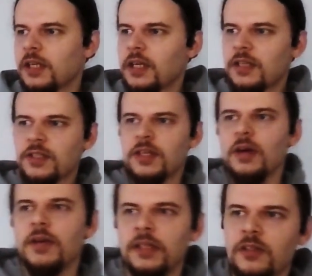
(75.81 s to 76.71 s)
is
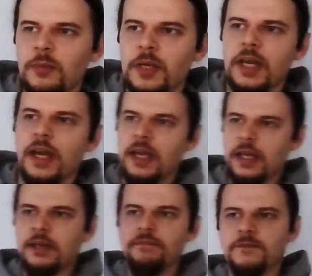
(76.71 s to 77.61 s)
going to be
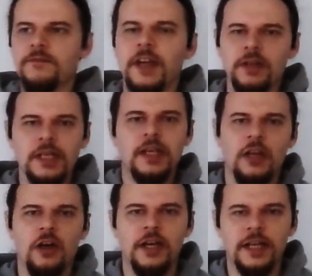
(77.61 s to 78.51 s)
a fairly
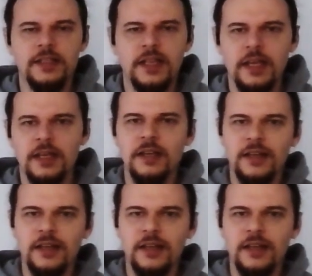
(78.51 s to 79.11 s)
chaotic take